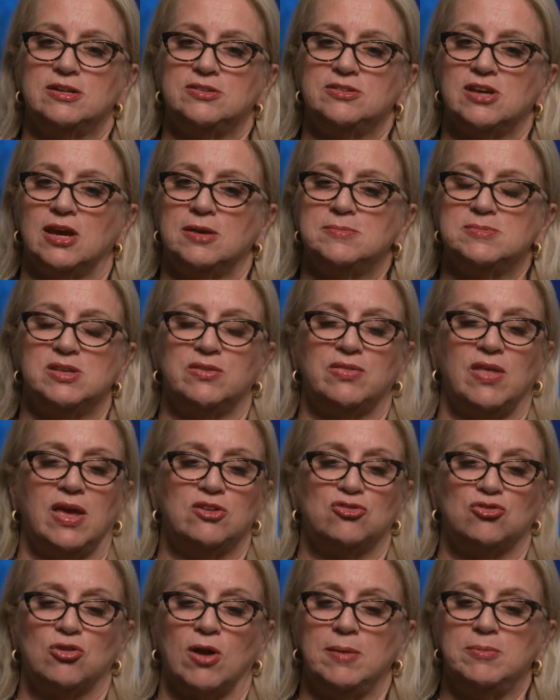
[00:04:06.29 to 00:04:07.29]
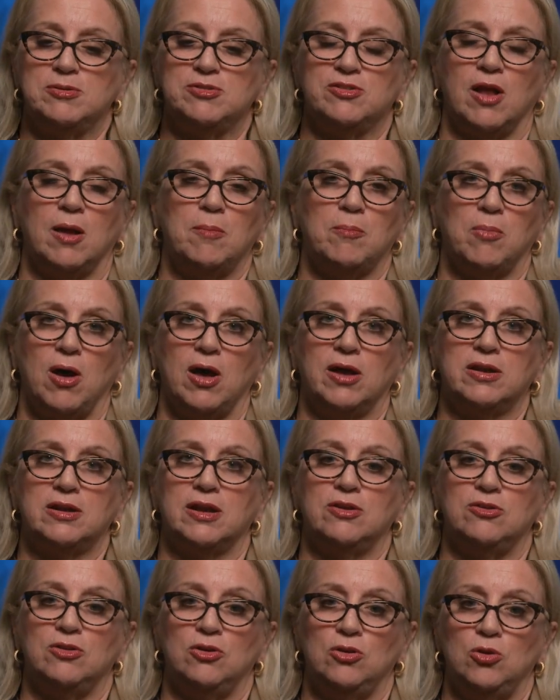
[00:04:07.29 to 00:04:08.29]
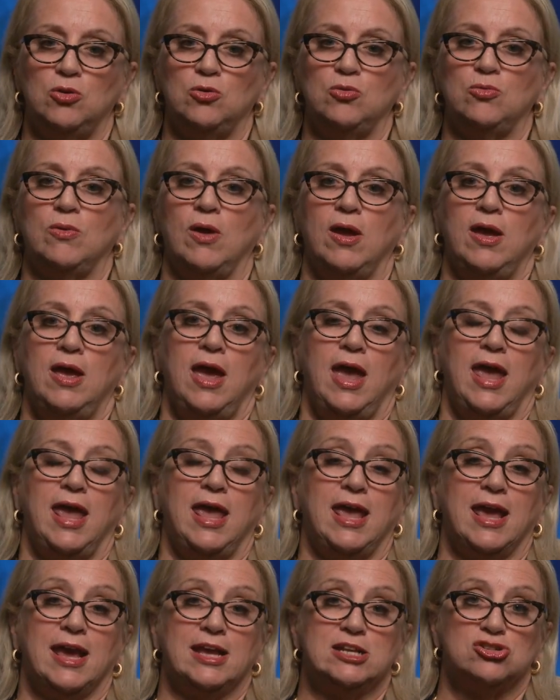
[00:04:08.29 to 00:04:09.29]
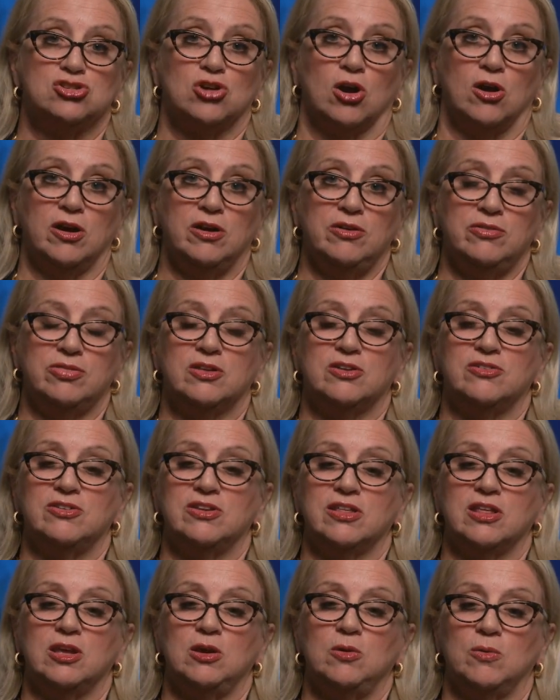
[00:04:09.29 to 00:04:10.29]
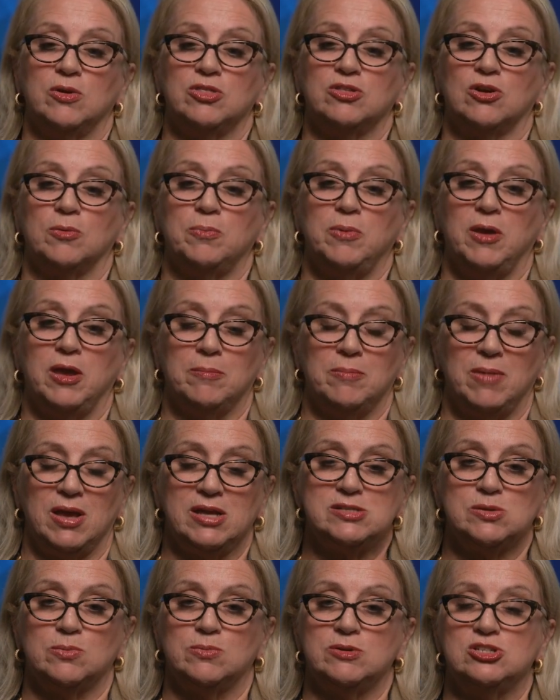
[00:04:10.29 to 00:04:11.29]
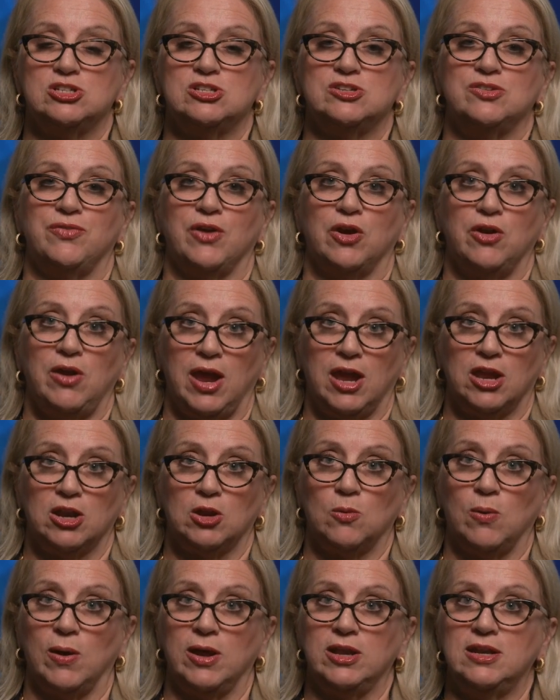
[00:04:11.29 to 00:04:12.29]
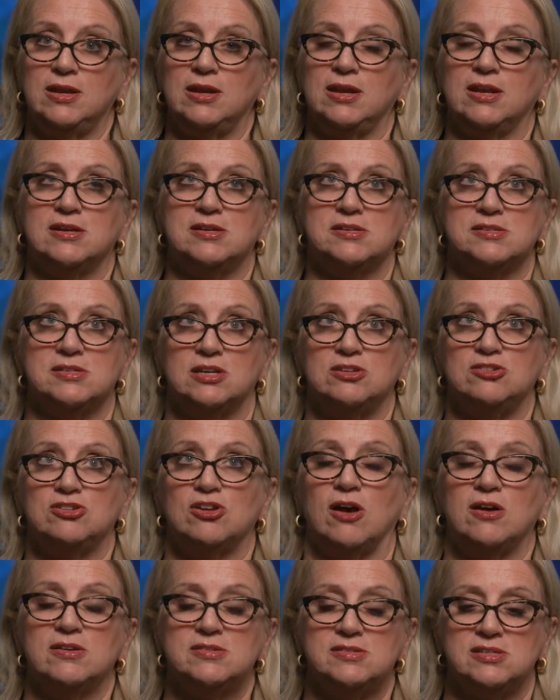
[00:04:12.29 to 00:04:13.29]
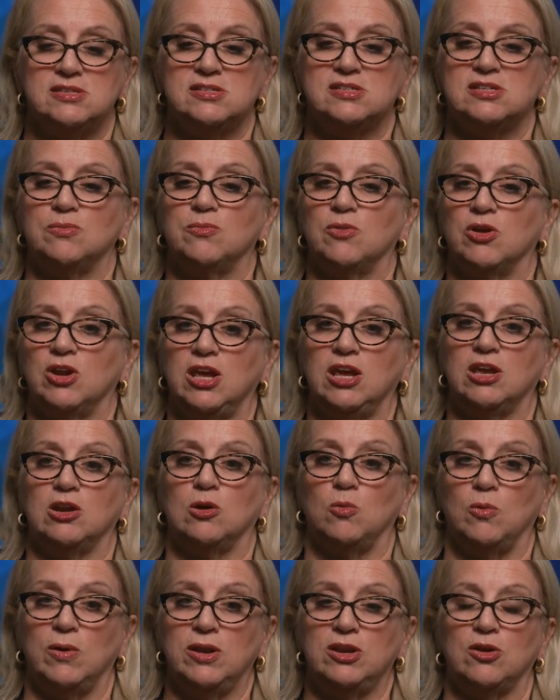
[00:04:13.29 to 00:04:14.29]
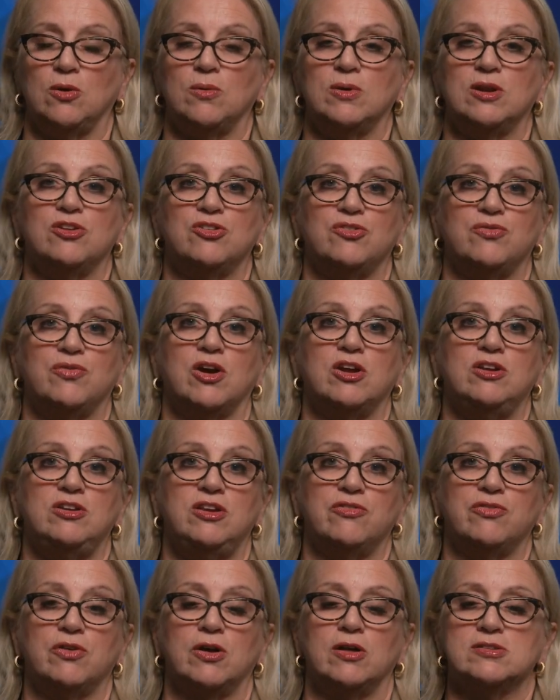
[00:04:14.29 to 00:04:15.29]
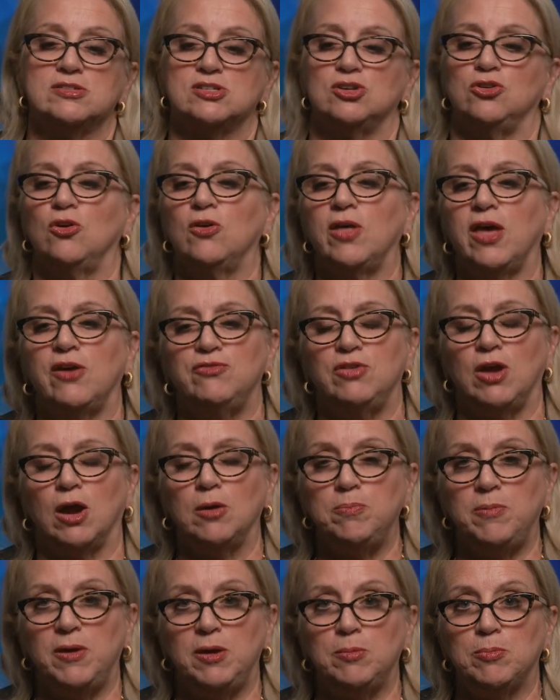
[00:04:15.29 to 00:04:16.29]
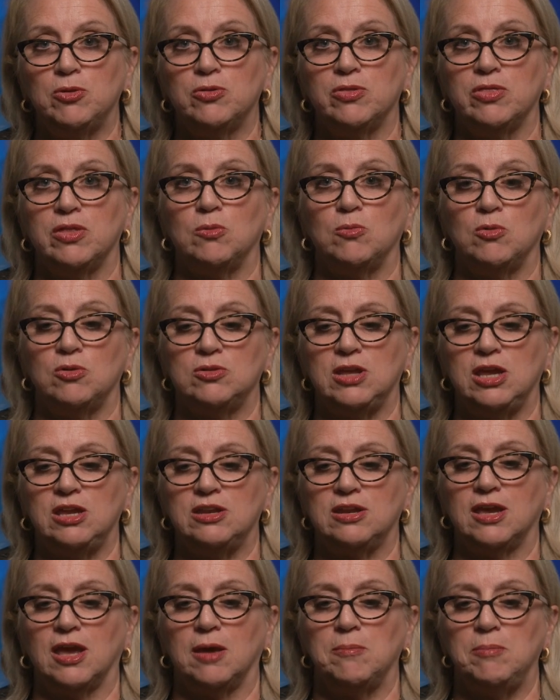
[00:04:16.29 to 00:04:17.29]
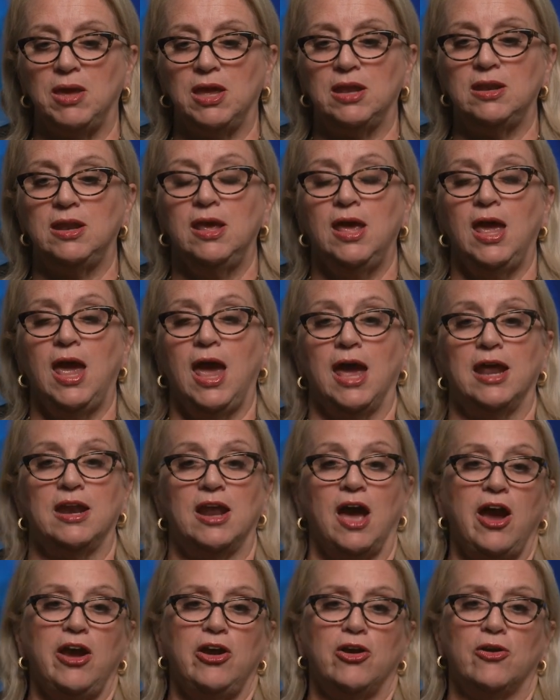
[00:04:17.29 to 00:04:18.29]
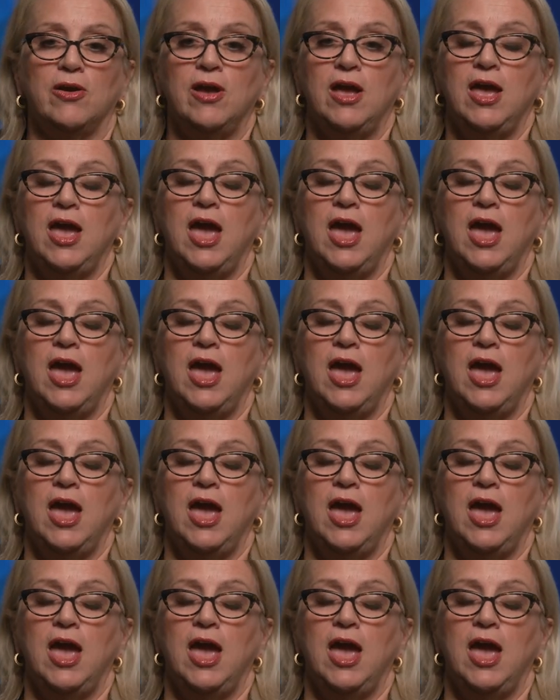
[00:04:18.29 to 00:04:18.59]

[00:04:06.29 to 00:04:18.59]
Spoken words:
of times the tribe has not bought a new EHR. They're dealing with RPMS, which is very antiquated. It is a DOS system running in a window, and it's very difficult. So you'll have young people that will need to come in and hire,